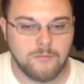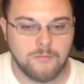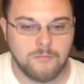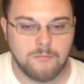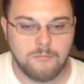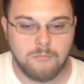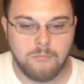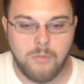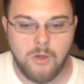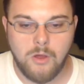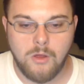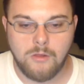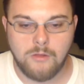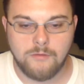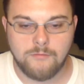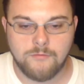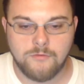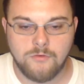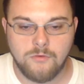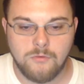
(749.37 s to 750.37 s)
ball
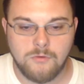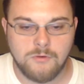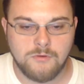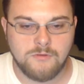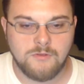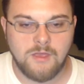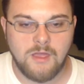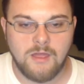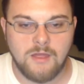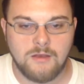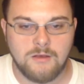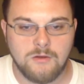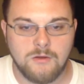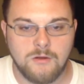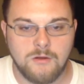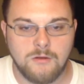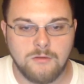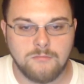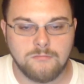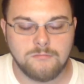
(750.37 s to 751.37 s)
of sorts at
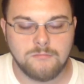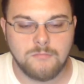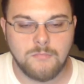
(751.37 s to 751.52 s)
her.